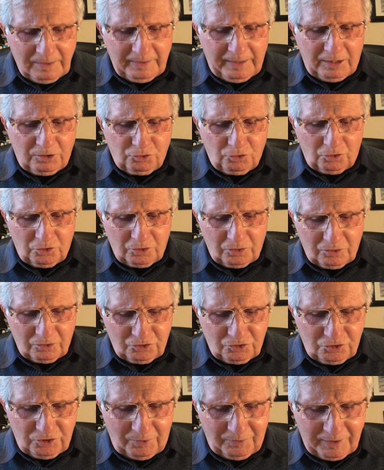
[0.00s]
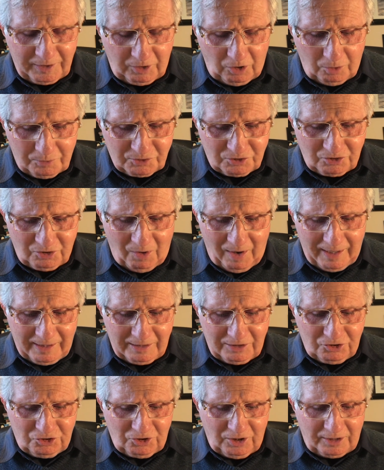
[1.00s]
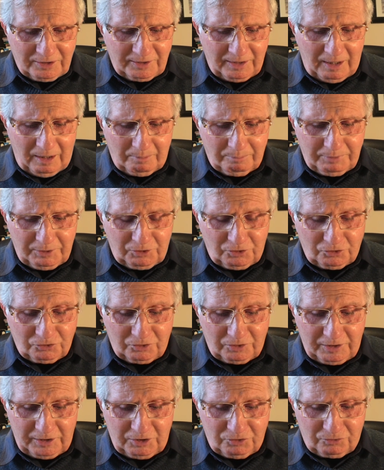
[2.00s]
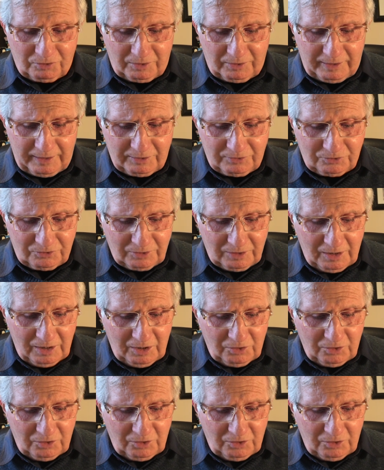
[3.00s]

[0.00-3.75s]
Now Jericho was tightly shut up because of the Israelites.